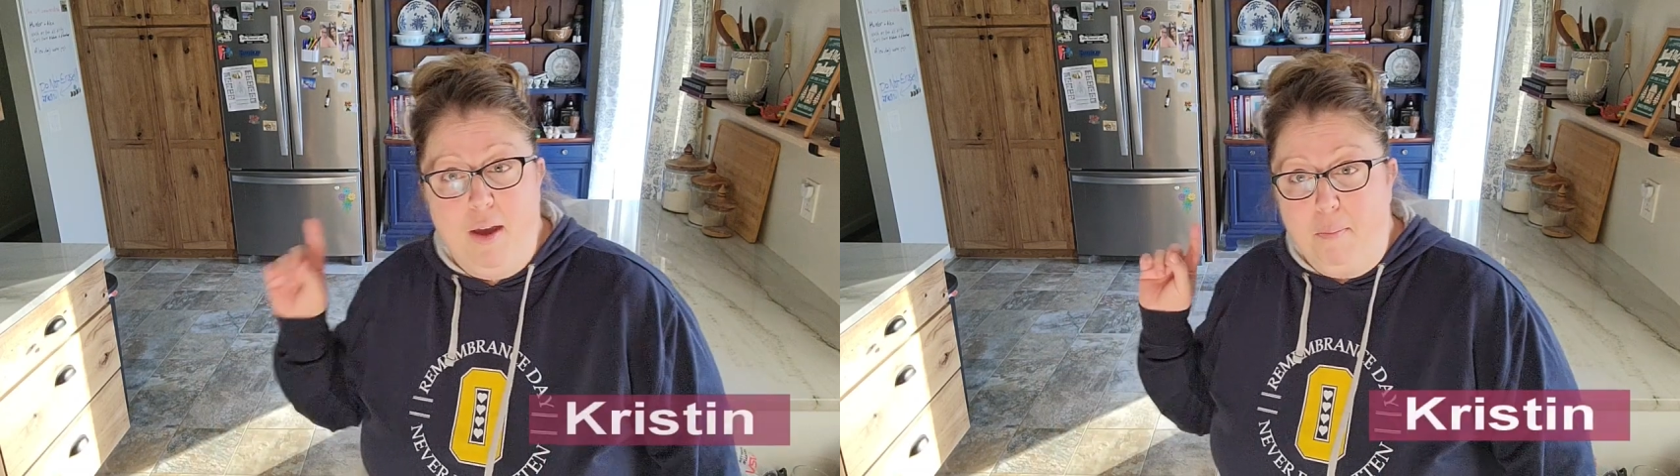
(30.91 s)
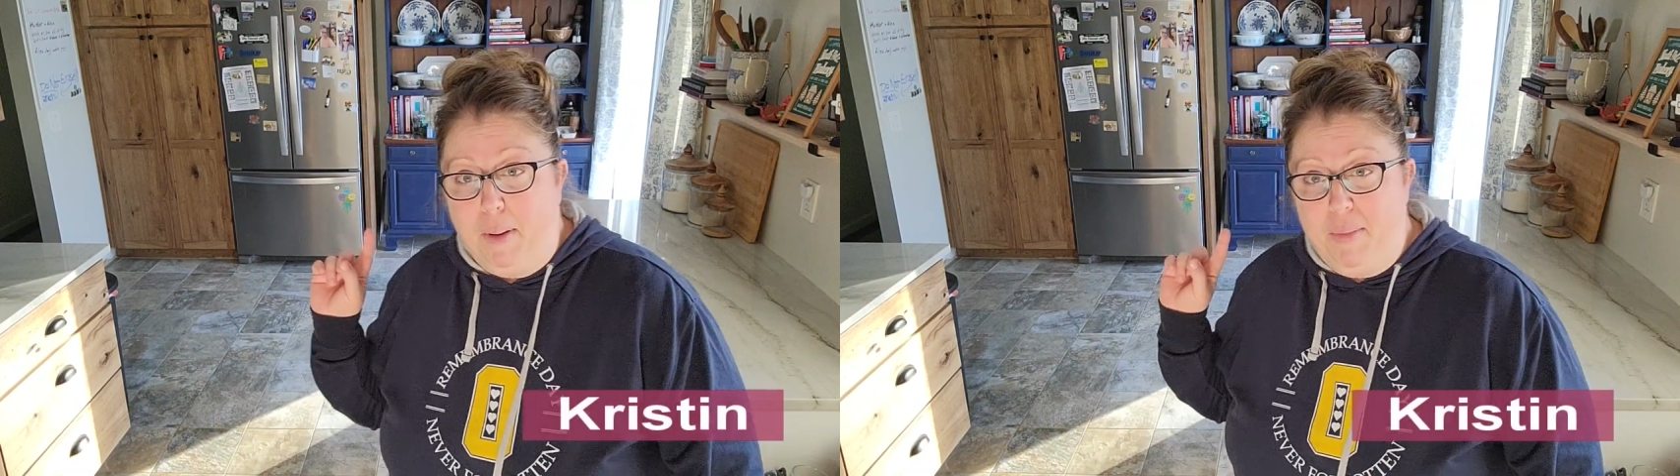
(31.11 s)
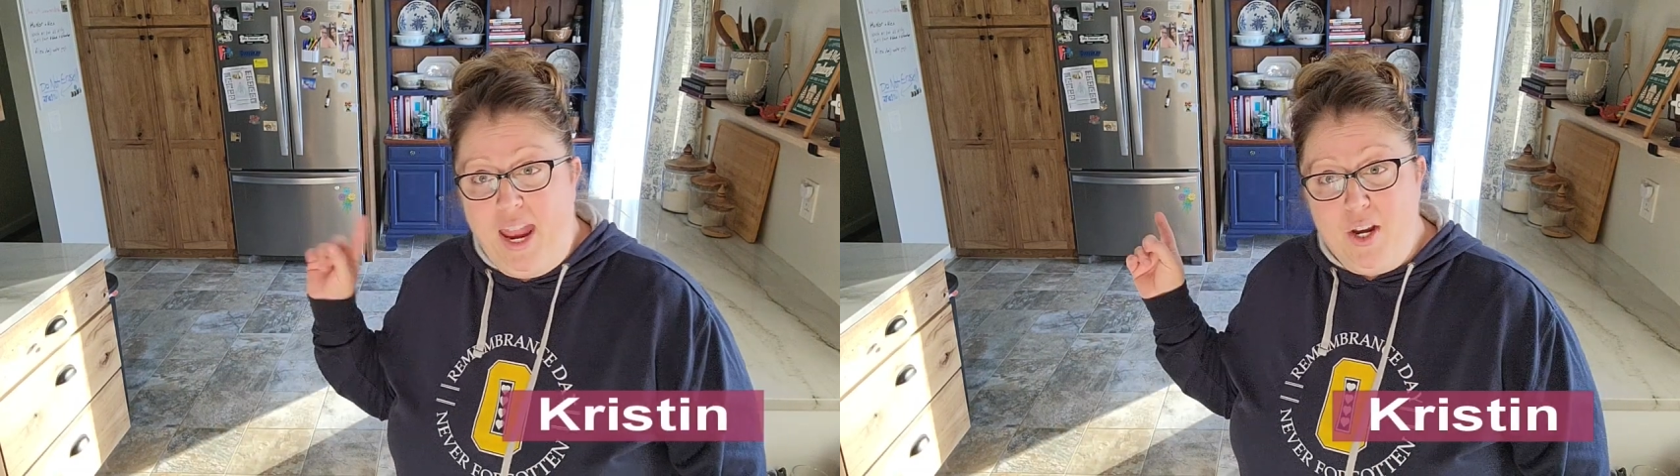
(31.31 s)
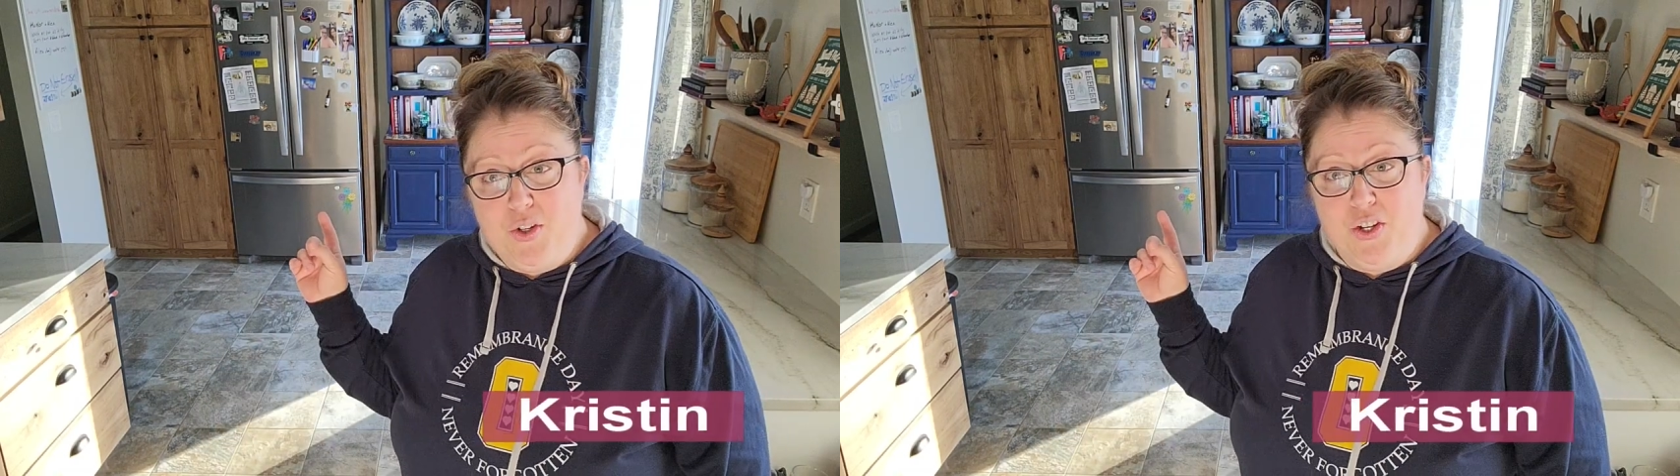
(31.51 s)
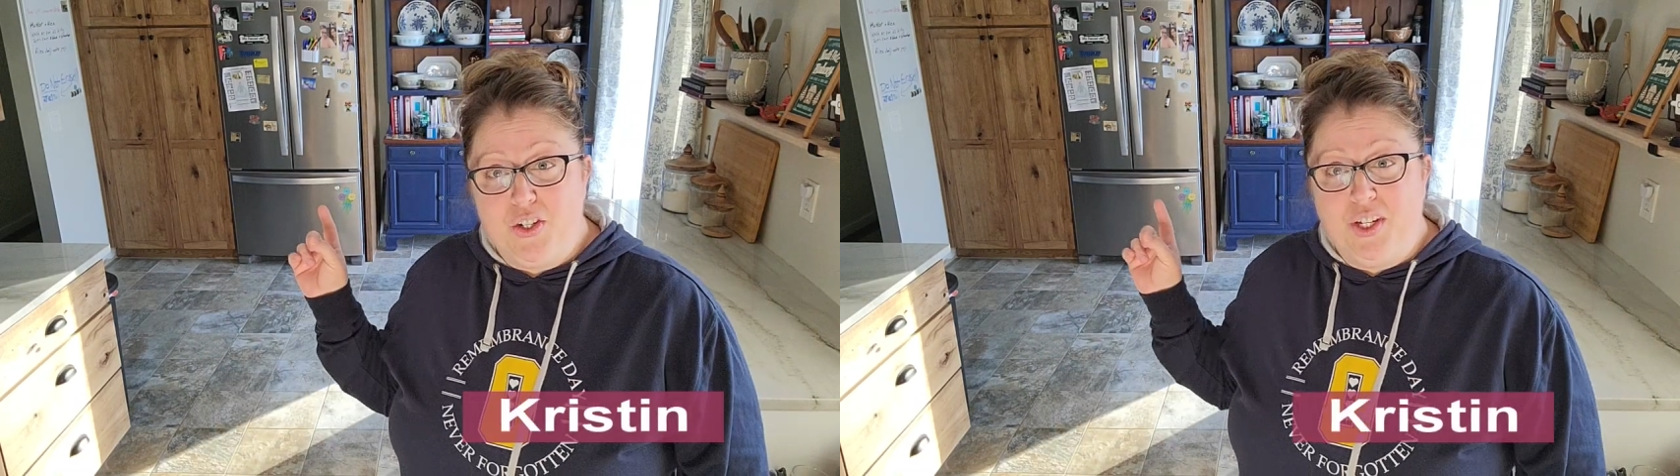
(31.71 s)
My
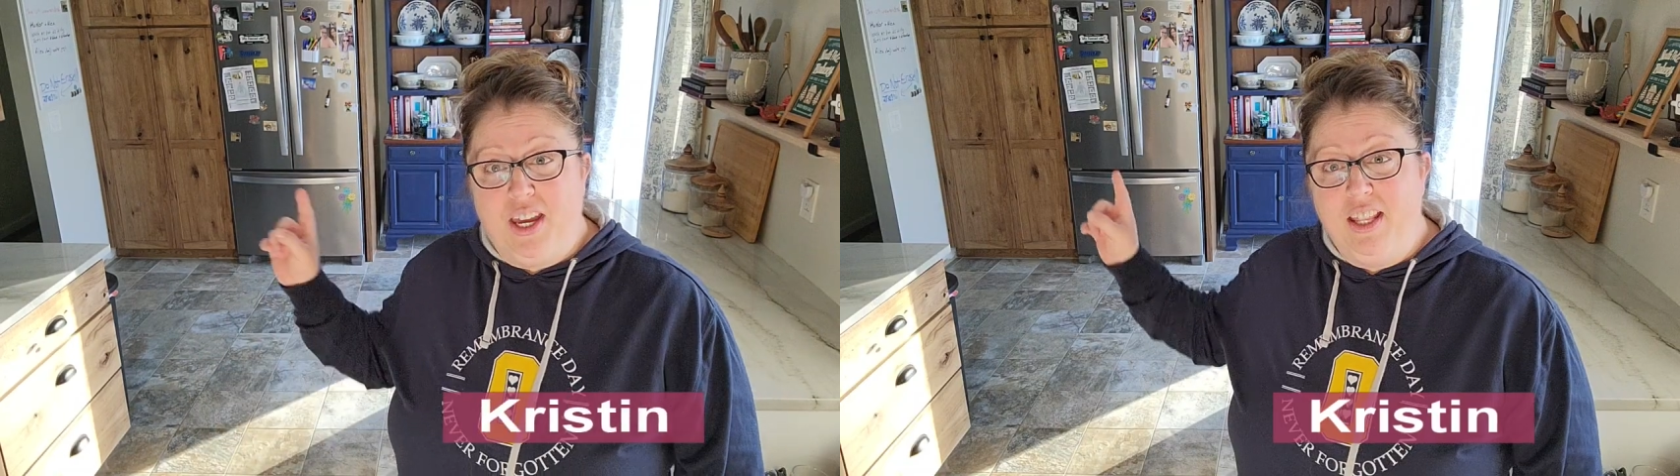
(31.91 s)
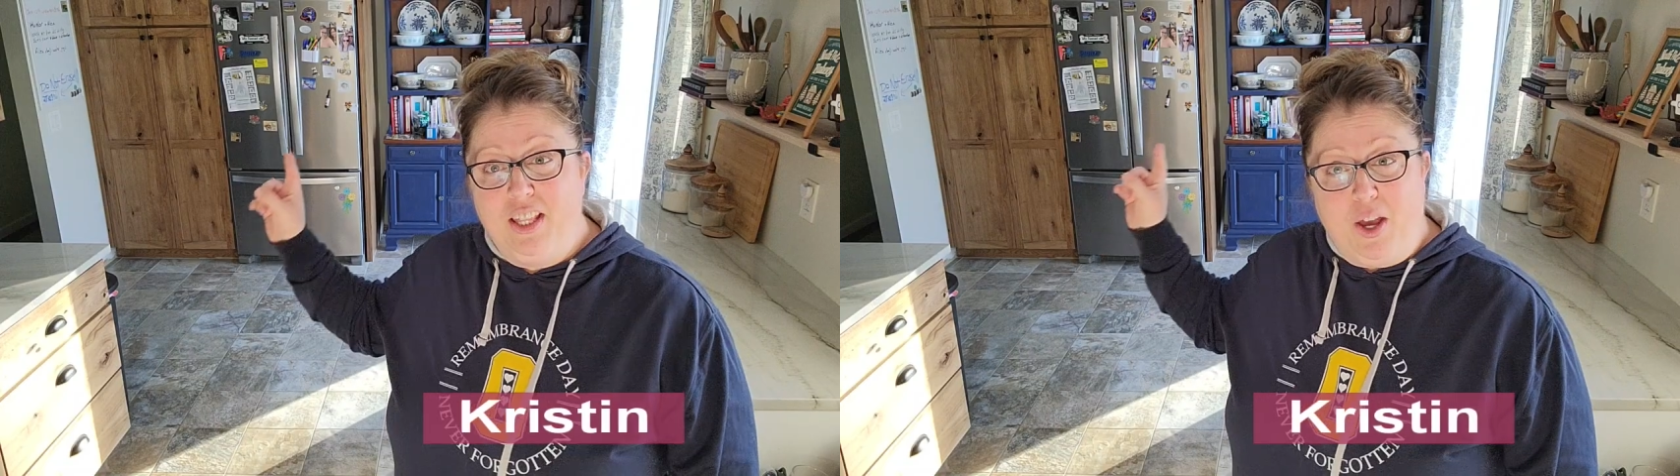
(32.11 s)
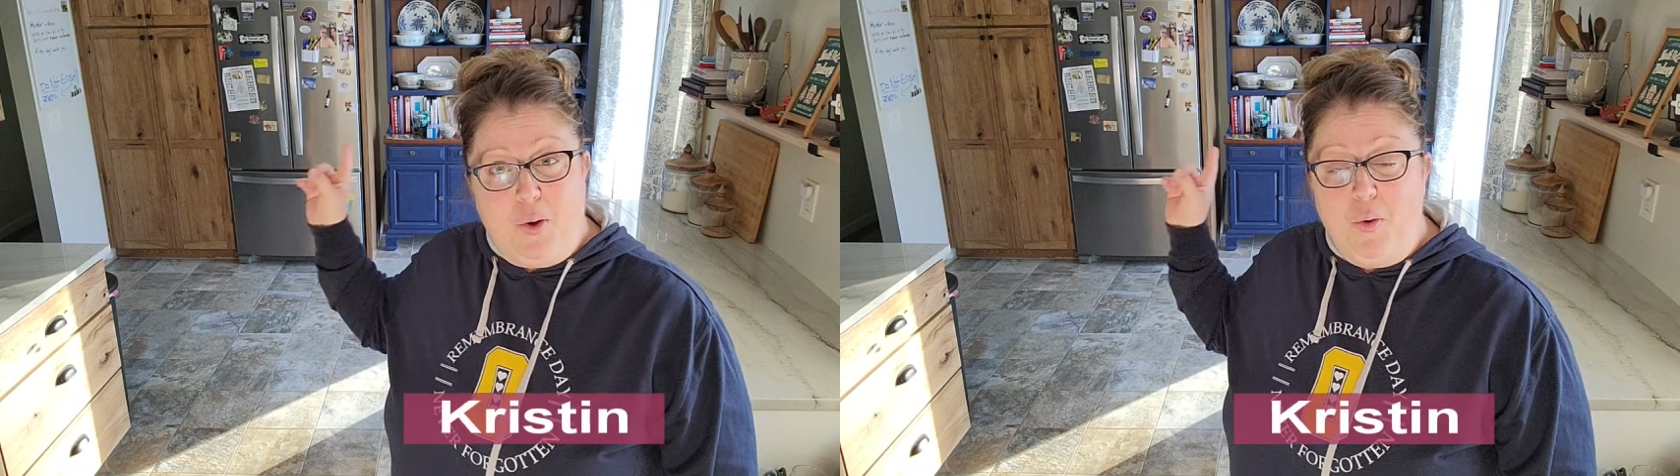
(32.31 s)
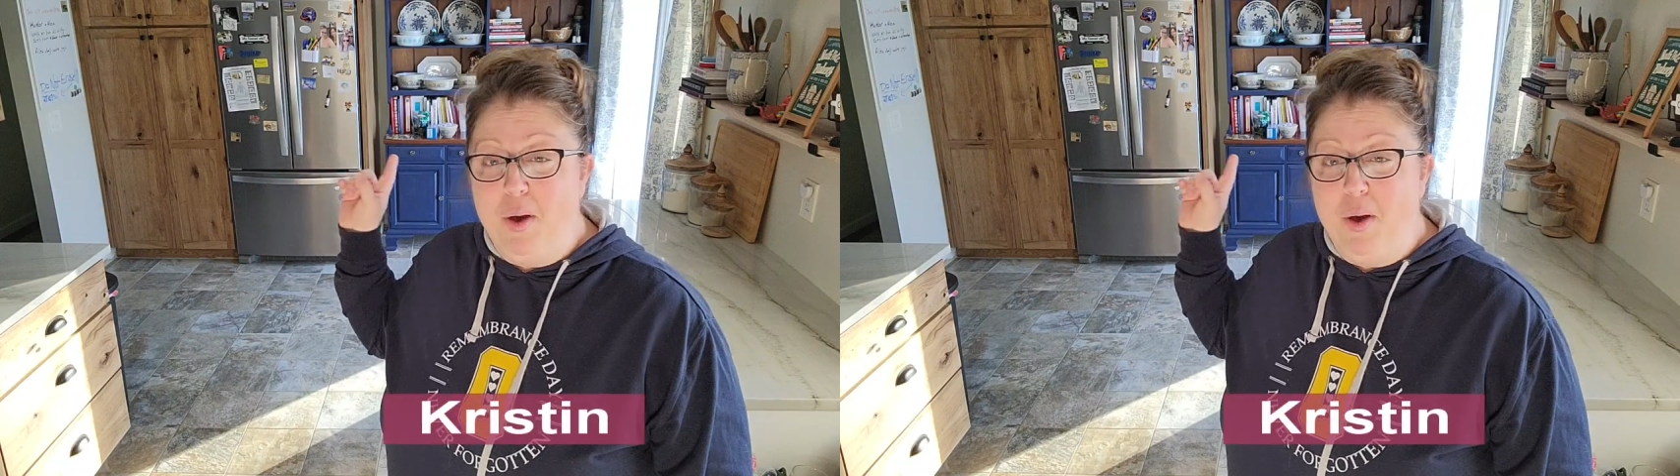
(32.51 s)
pantries are getting low,